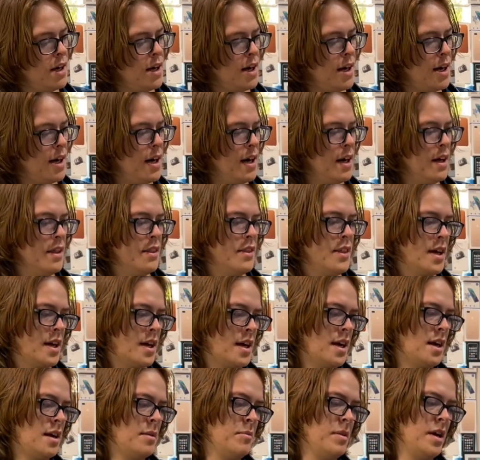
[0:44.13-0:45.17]
they
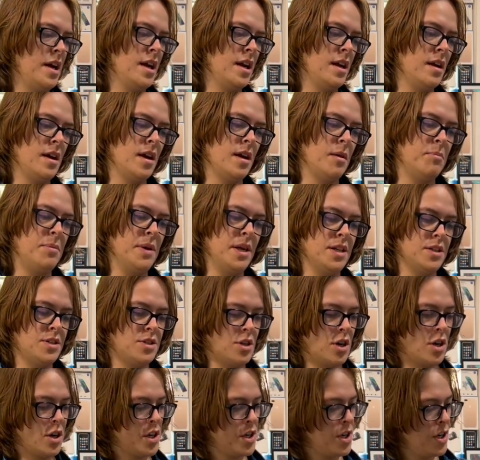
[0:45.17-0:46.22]
kind of made it a bit
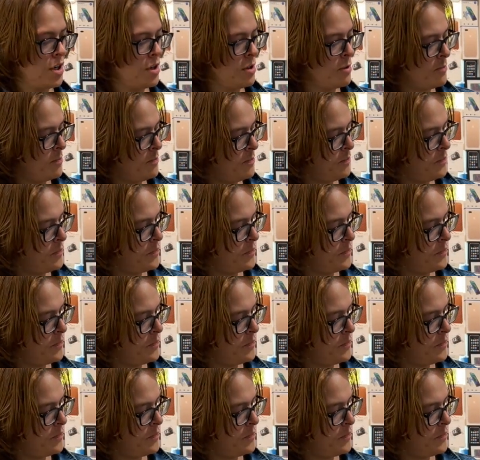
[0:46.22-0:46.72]
darker.